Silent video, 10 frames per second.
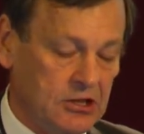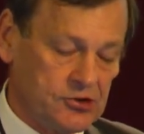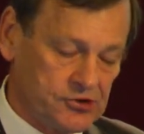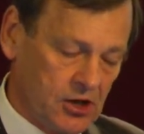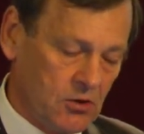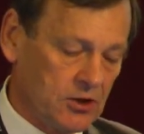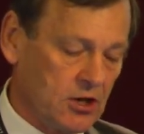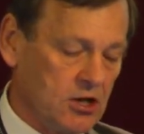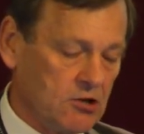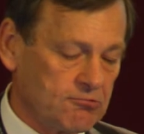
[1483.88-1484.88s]
So on
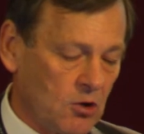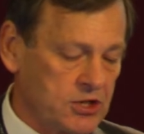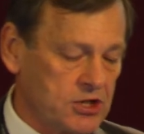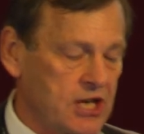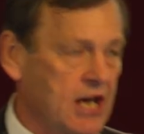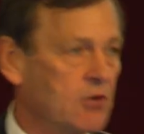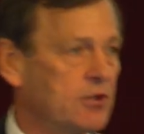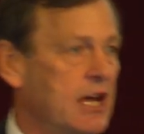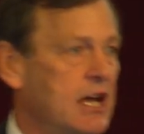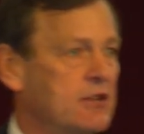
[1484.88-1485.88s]
a rocket attack on
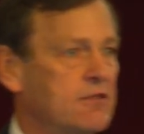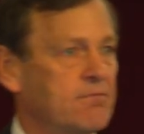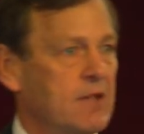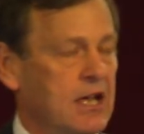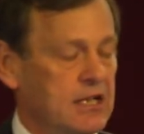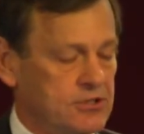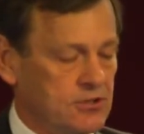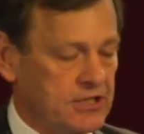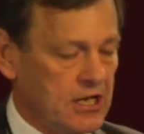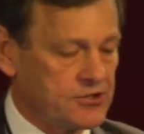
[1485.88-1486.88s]
the 8th of May
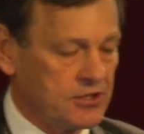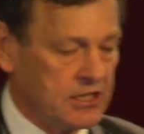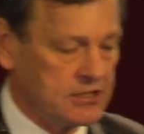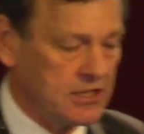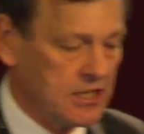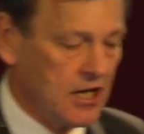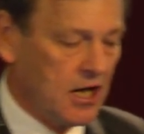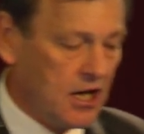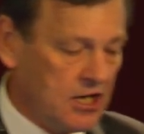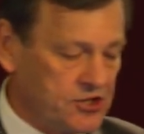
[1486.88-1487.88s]
2008,
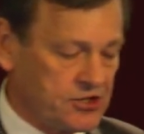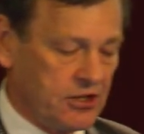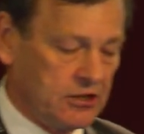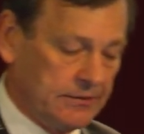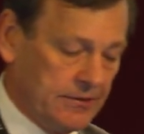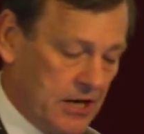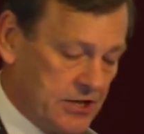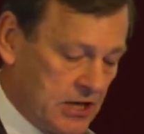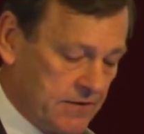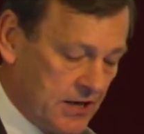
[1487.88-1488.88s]
ISTAR
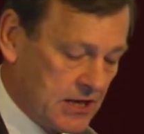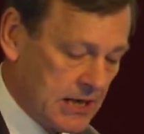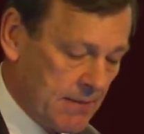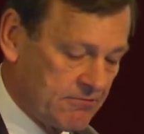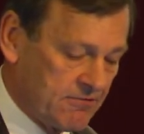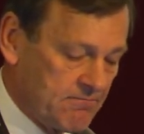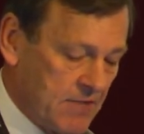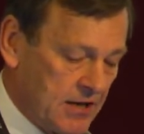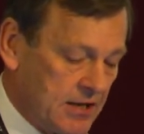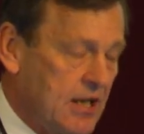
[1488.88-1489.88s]
identified a number of
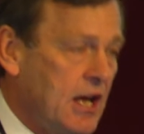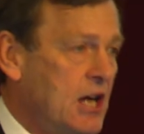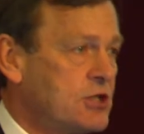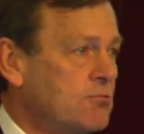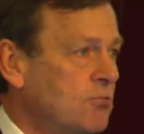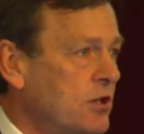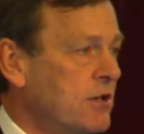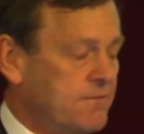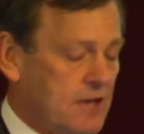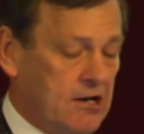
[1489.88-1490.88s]
men at a
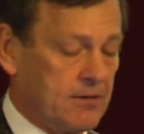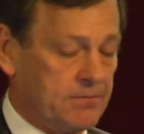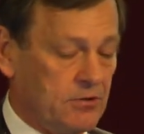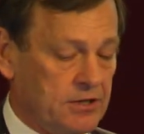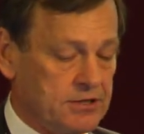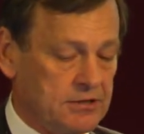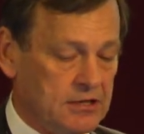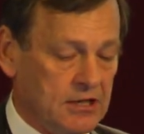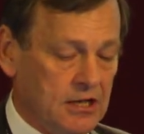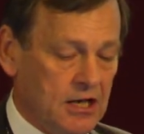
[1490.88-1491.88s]
rocket firing point,
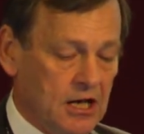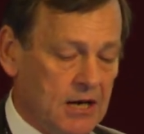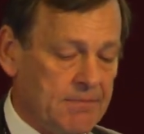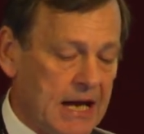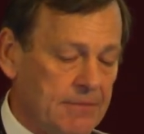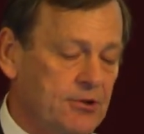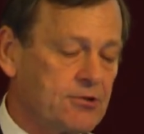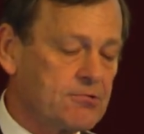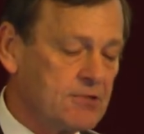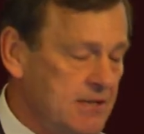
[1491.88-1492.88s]
perhaps
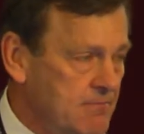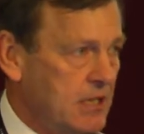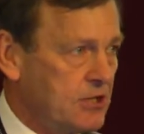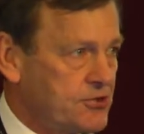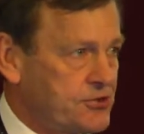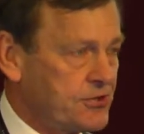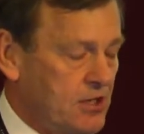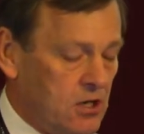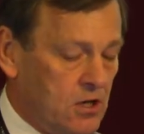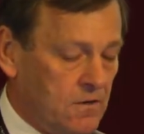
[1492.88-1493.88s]
3 minutes
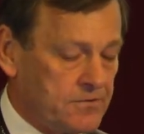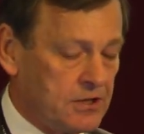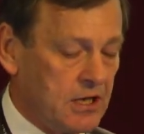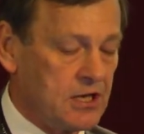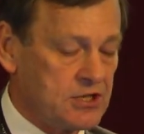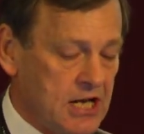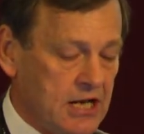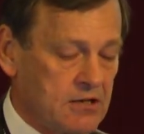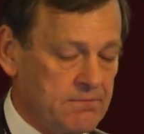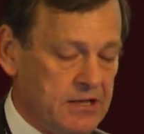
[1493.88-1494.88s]
after an
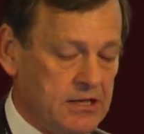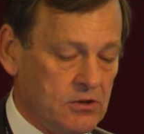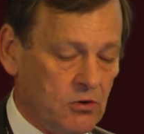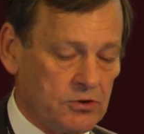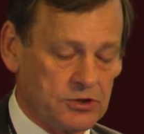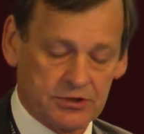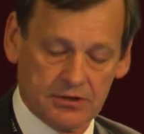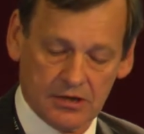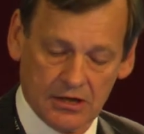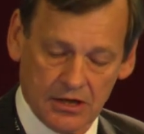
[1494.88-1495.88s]
attack had been launched.
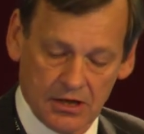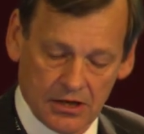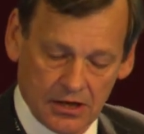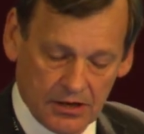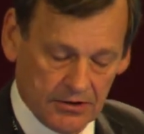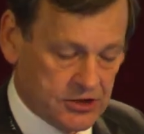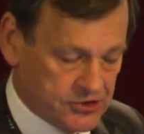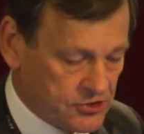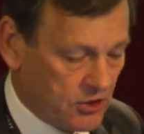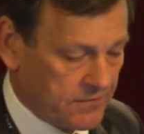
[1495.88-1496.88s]
This
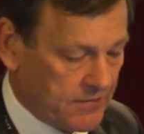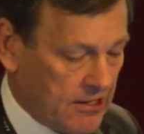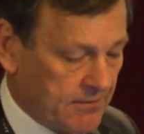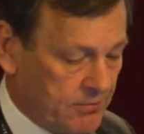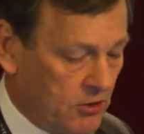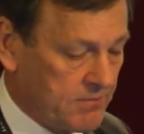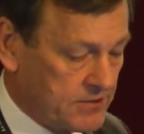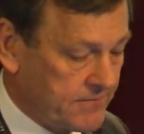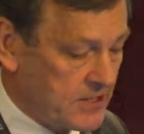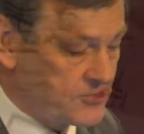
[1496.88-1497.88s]
is not the firing point, but it's a very